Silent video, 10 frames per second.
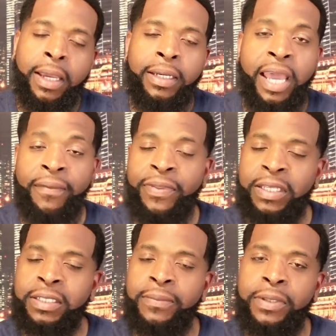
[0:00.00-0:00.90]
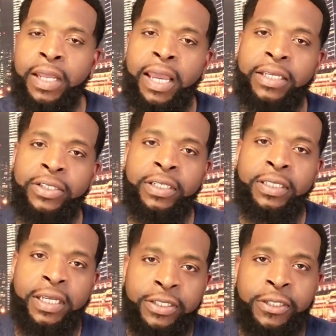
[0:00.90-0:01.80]
Now, if that's something that has your
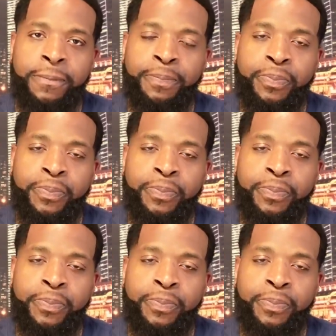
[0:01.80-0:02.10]
attention,